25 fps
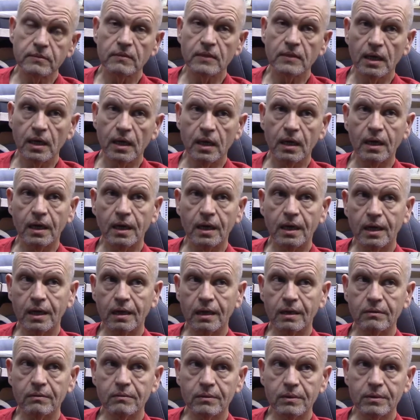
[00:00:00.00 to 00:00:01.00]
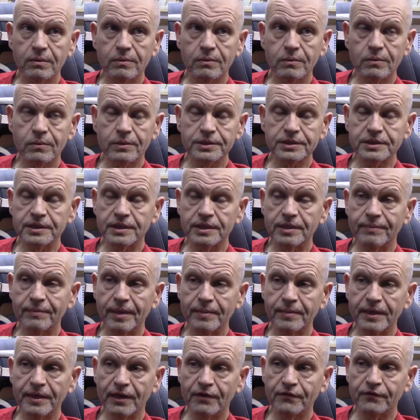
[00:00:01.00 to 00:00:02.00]
uh, we'll see.
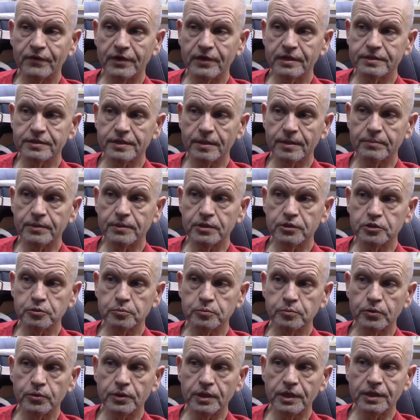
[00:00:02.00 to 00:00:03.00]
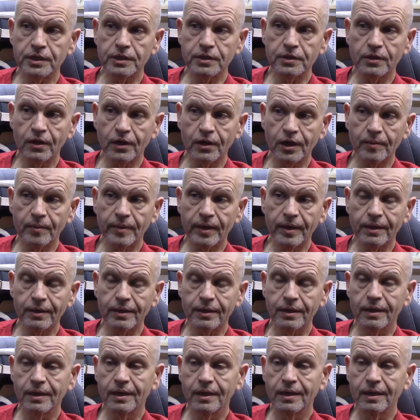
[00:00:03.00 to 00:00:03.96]
Maybe I'll find something spooky to talk about.